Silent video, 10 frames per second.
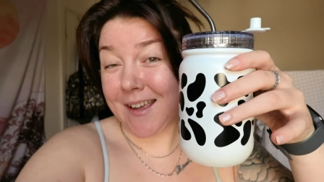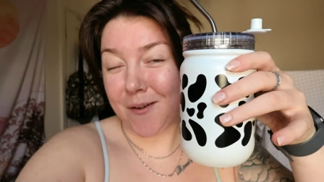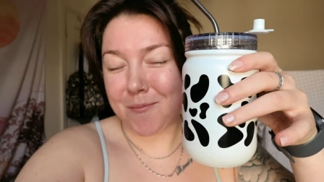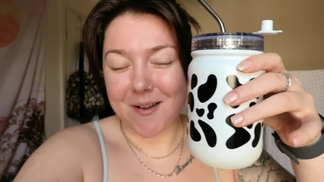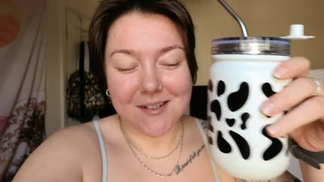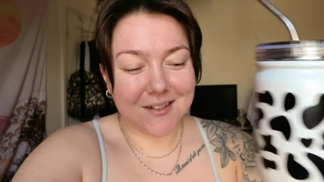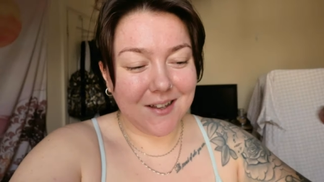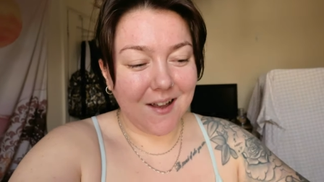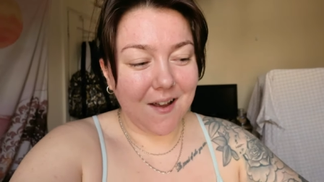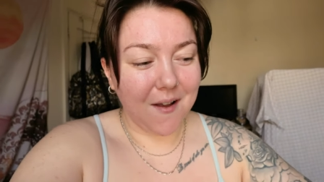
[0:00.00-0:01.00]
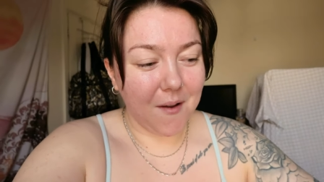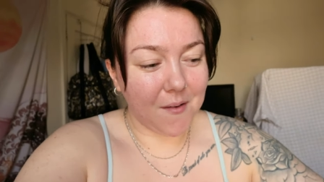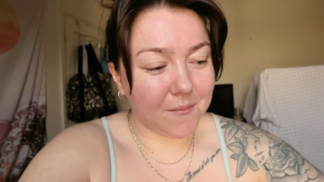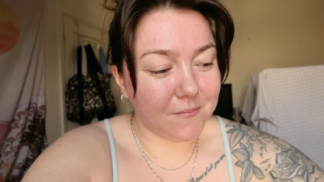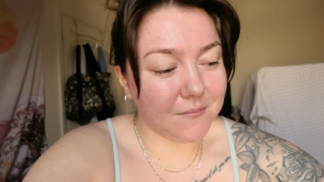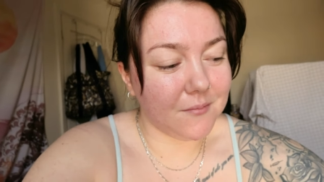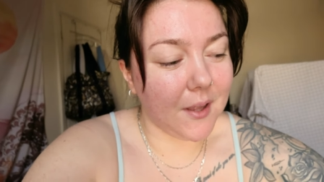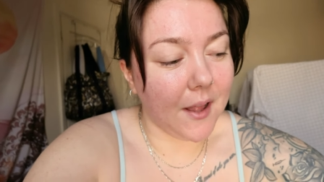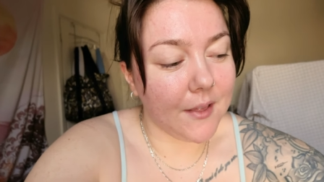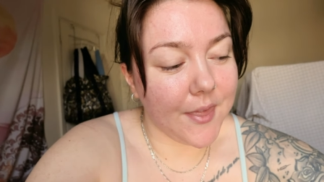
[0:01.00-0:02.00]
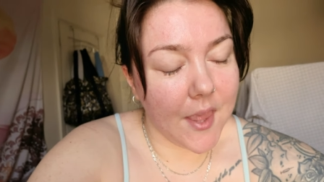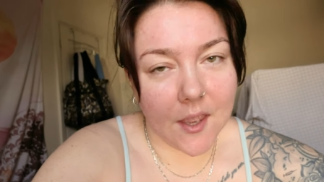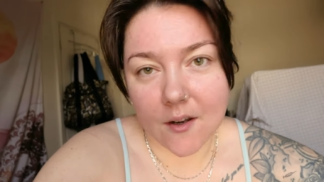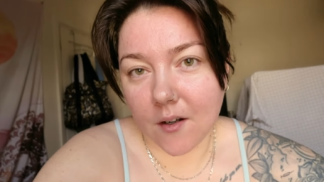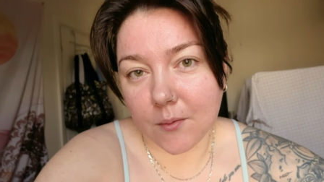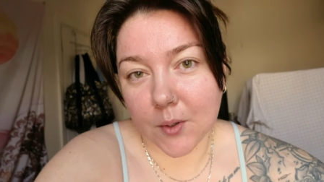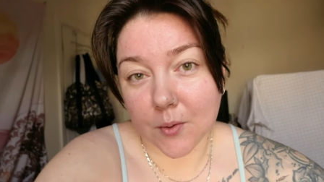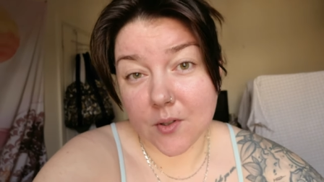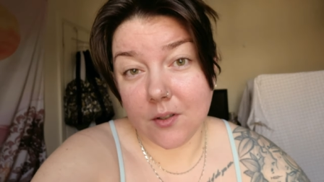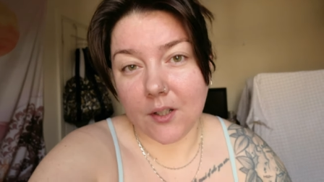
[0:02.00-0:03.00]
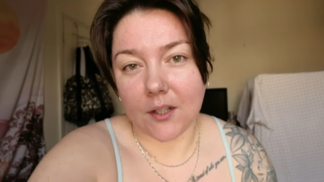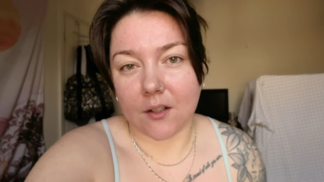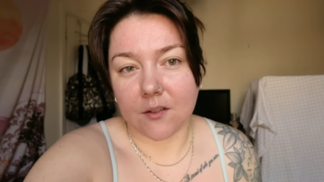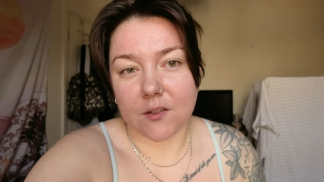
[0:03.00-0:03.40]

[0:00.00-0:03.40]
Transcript: cow mug, um, and then I will go to Lidl.